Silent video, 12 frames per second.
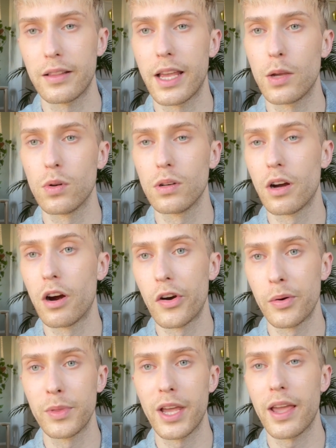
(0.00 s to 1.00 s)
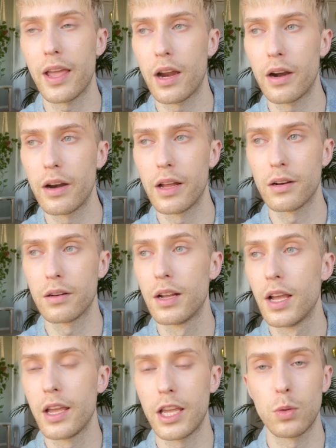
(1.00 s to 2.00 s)
they will harm the hair and
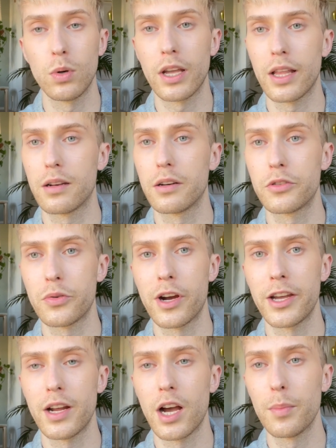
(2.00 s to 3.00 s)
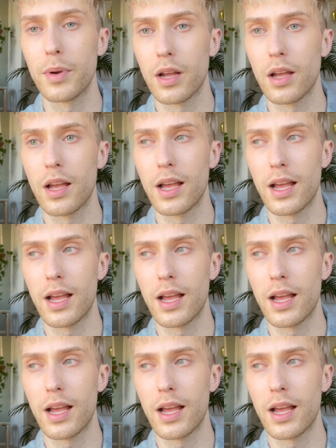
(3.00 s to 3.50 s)
it will get dried up